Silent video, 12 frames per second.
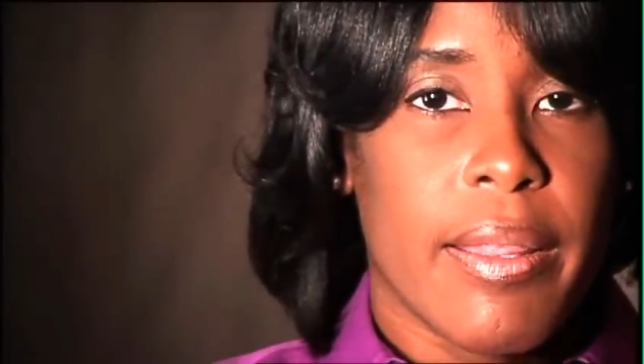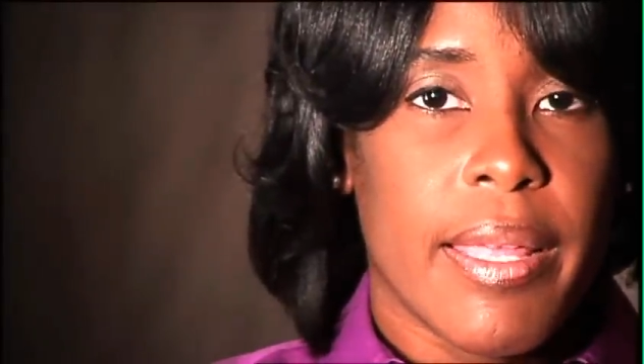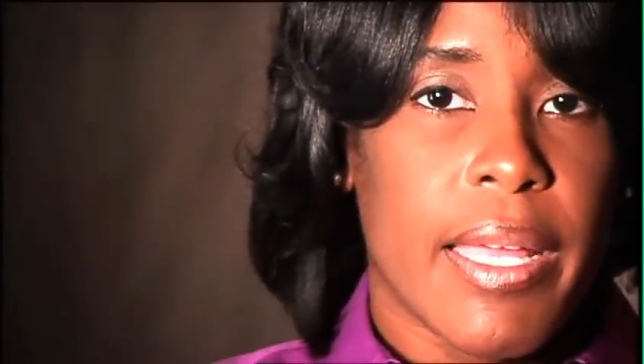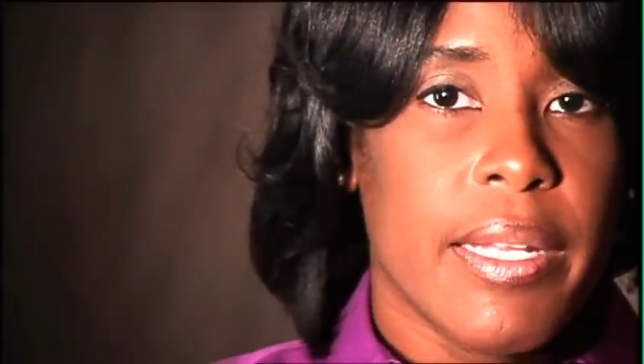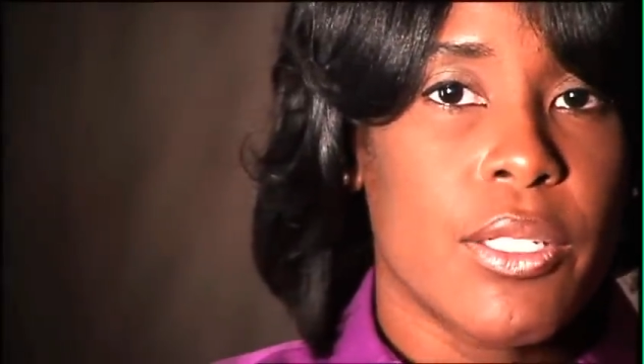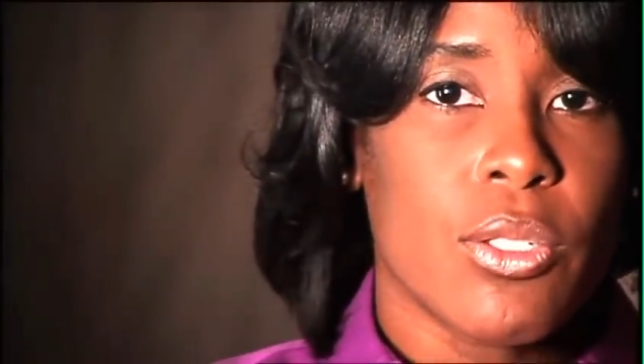
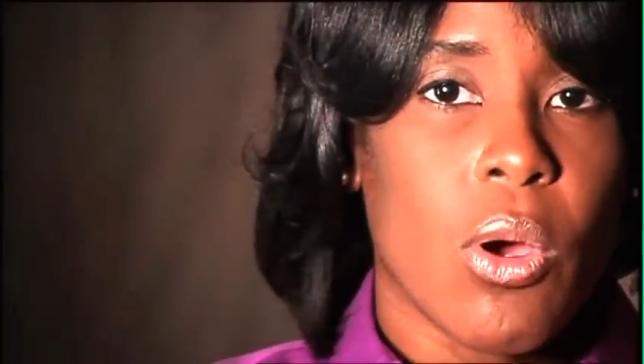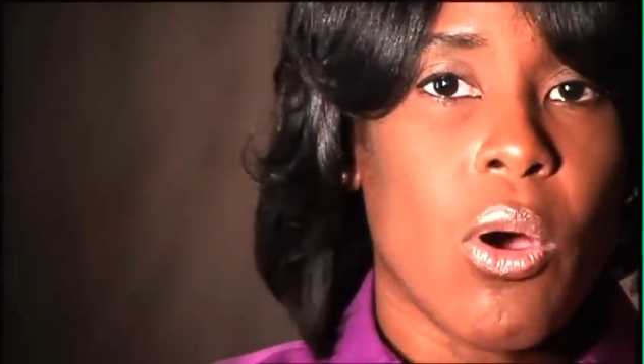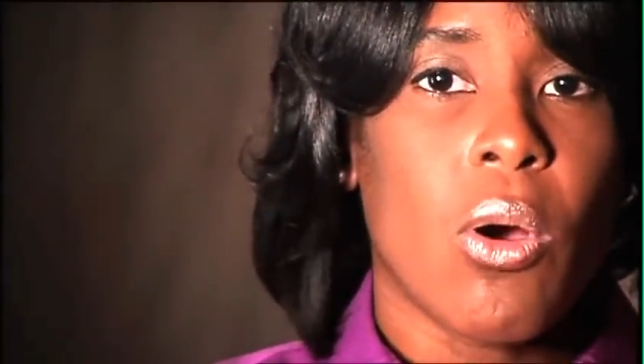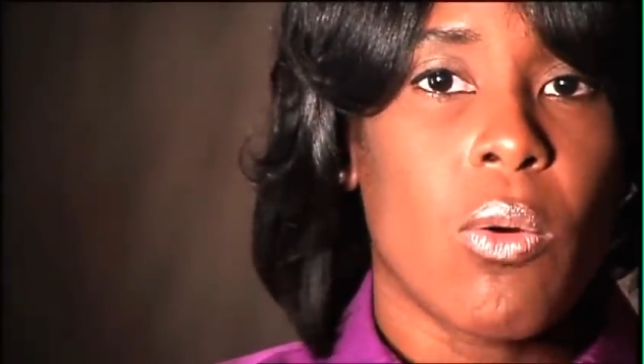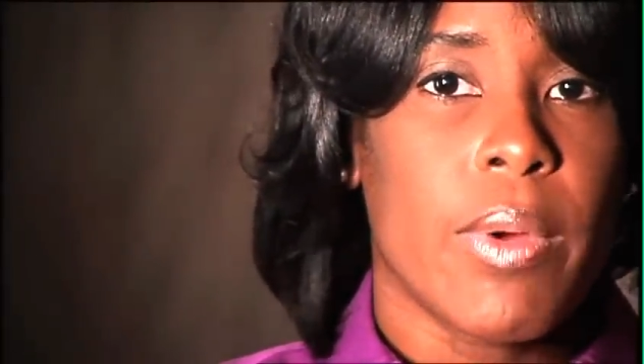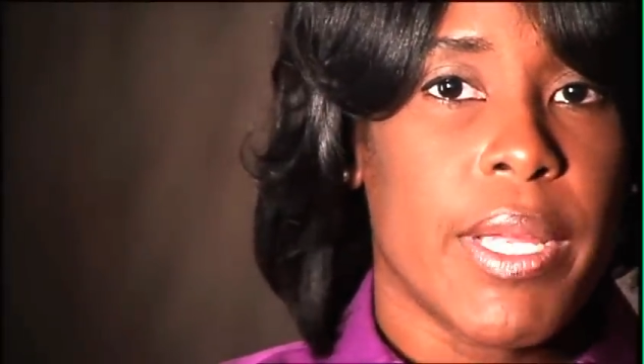that has
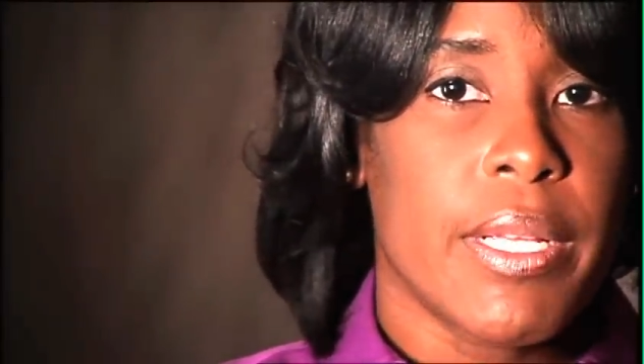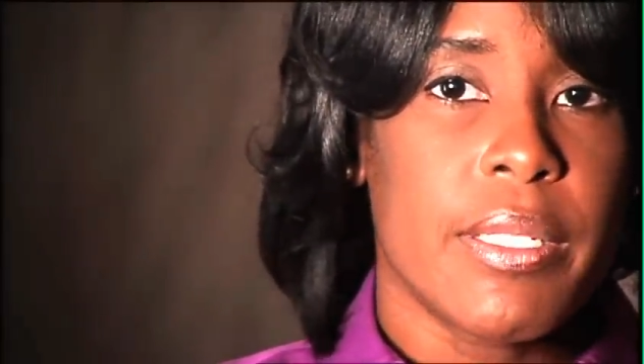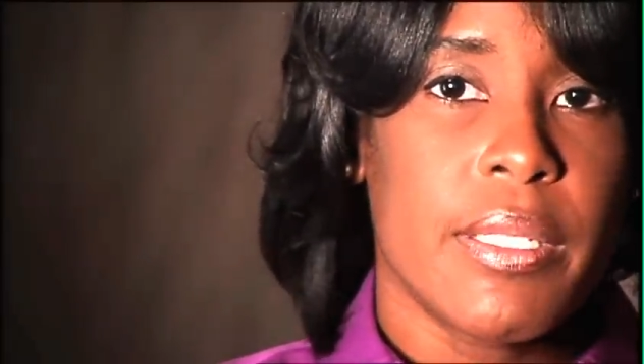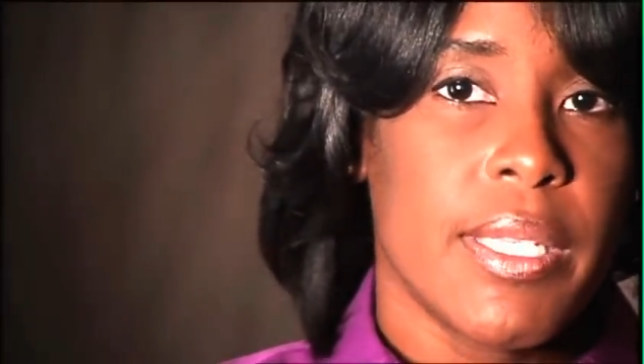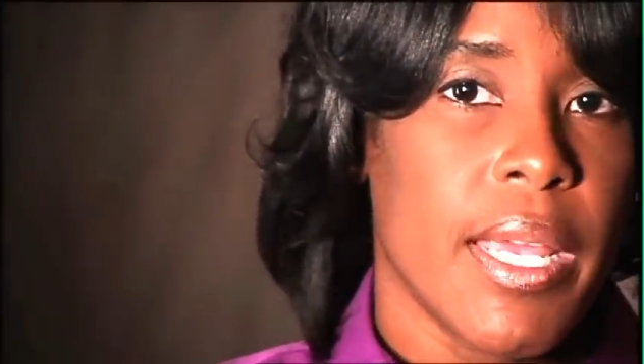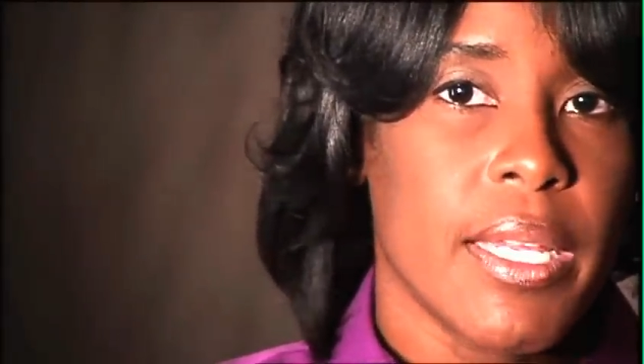
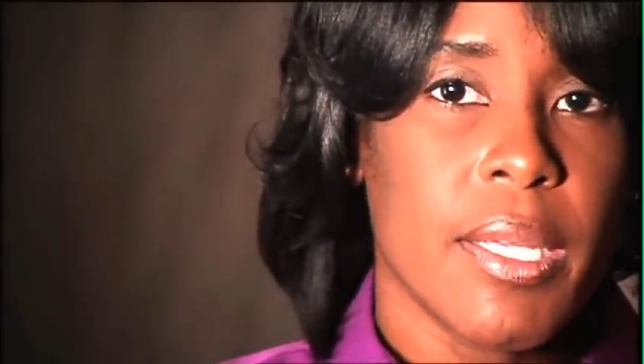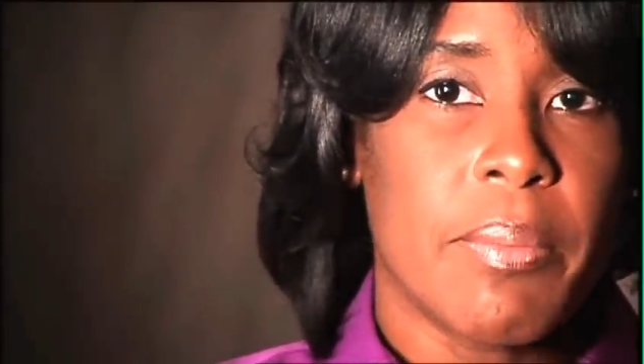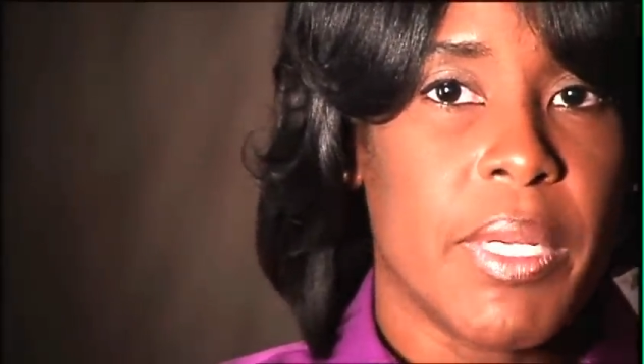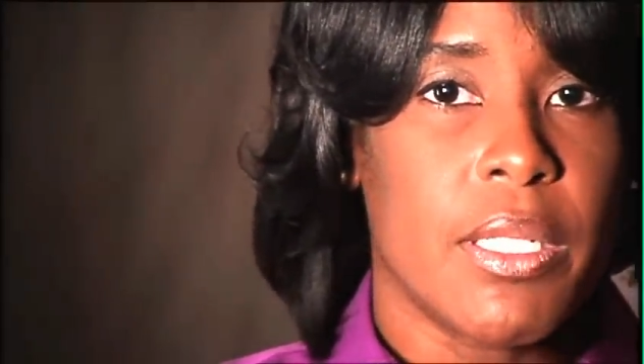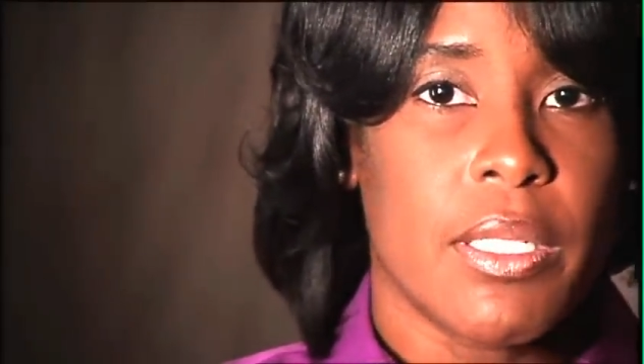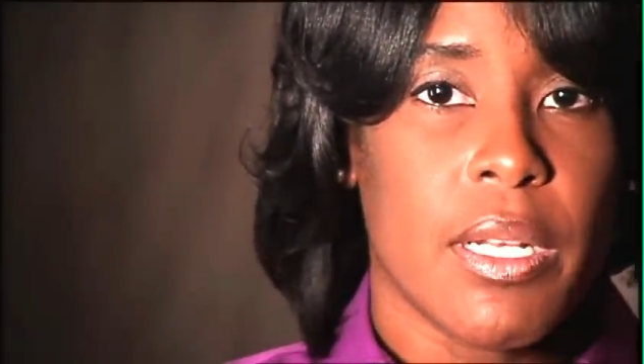always
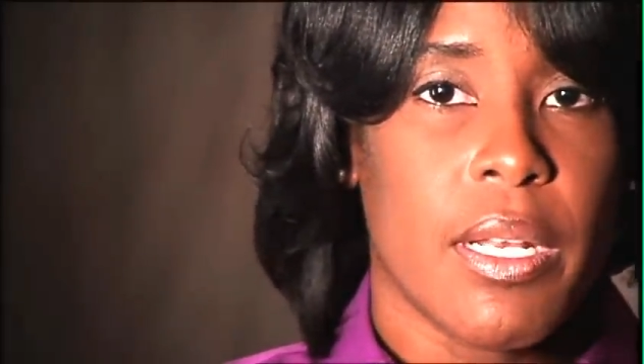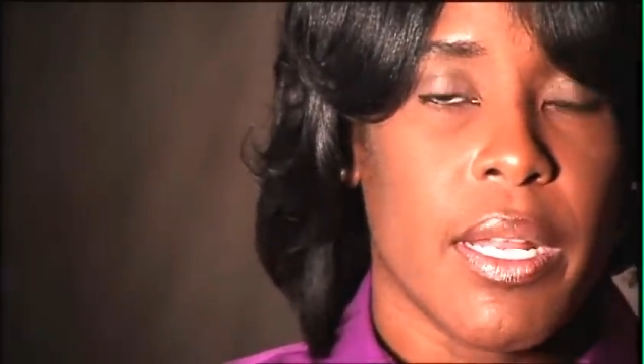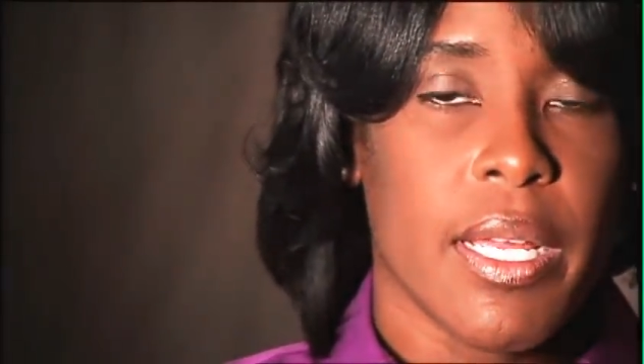taken me to the